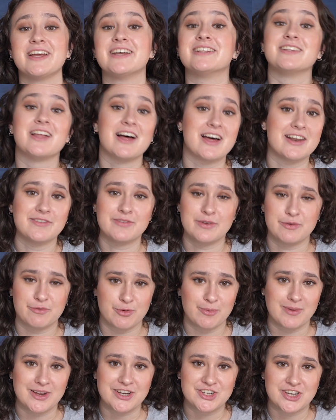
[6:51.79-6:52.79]
a lot of
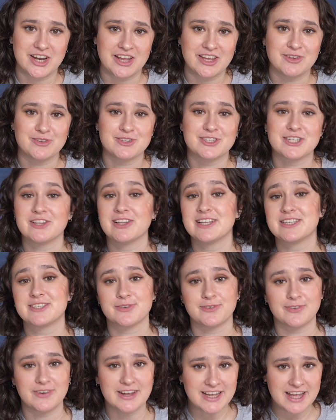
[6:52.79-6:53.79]
information at you, so let's
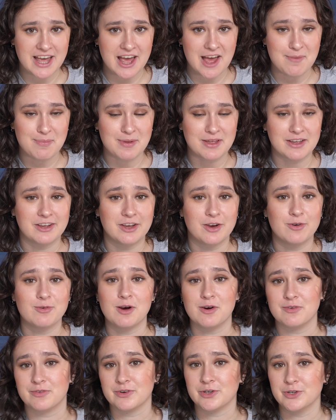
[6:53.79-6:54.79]
recap and go
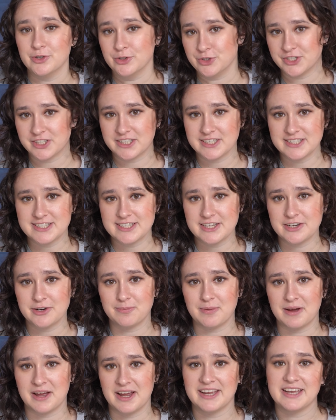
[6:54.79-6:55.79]
over who should consider
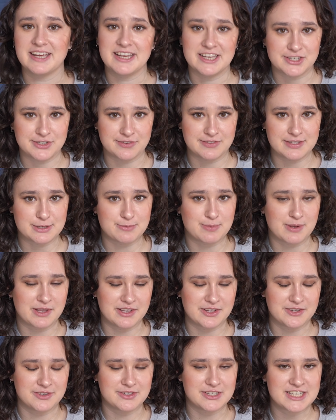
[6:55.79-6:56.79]
buying each of these
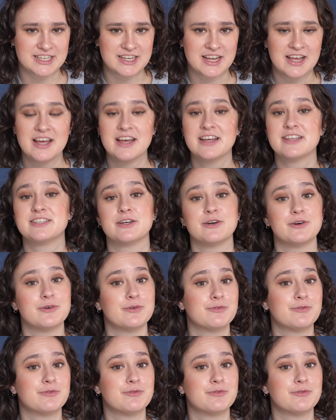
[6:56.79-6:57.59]
pillows. So